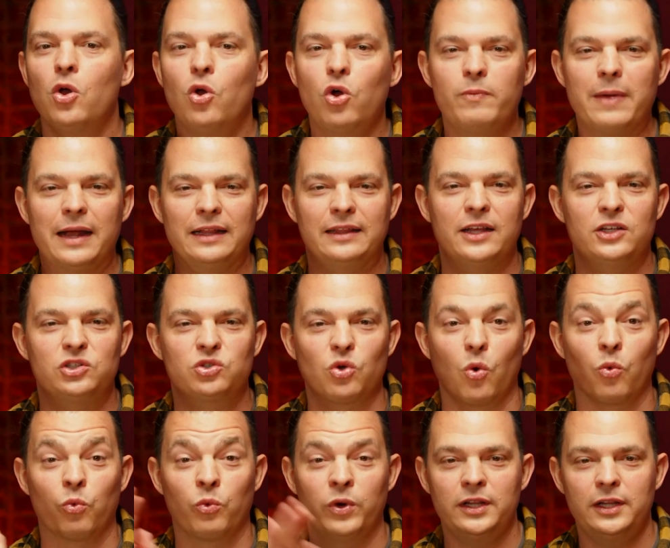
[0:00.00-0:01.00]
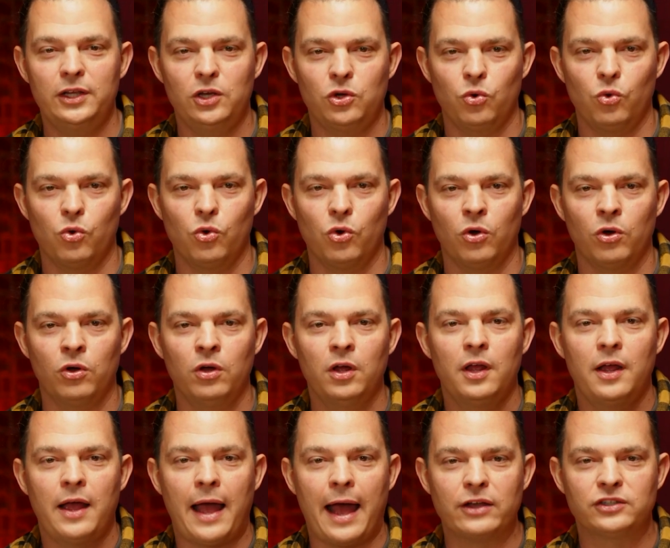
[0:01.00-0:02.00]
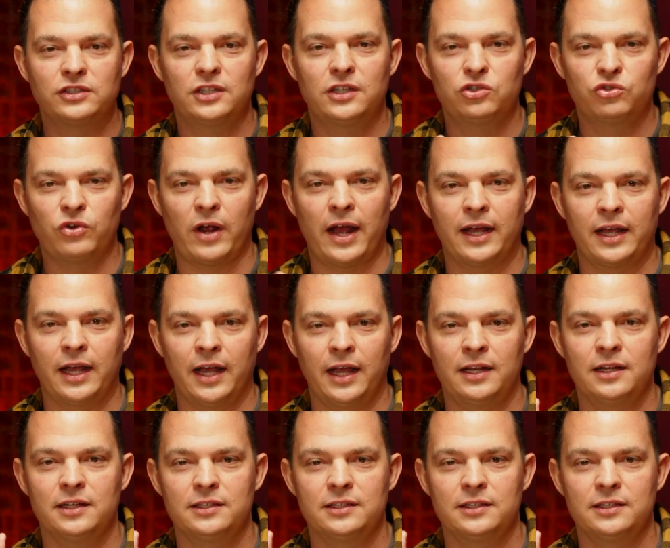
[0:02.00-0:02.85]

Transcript: who made these really cool House of the Dragon